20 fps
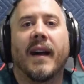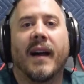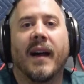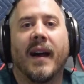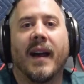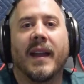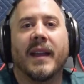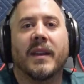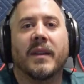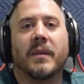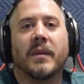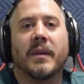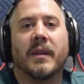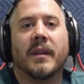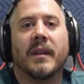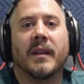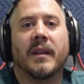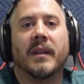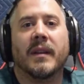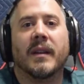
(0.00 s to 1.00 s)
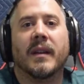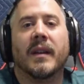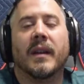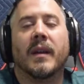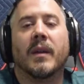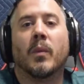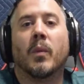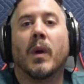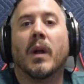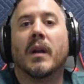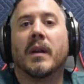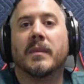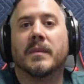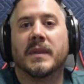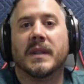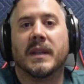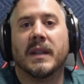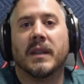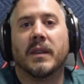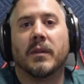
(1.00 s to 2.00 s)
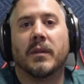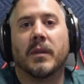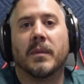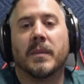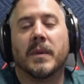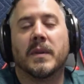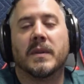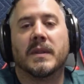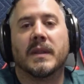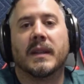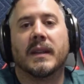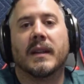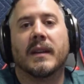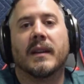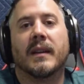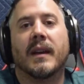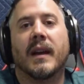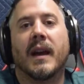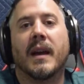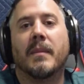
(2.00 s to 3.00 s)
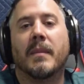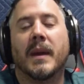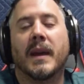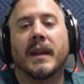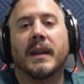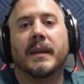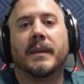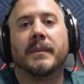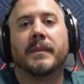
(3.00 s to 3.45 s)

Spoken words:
How you doing? And welcome to Neither Real Music. I'm Ed.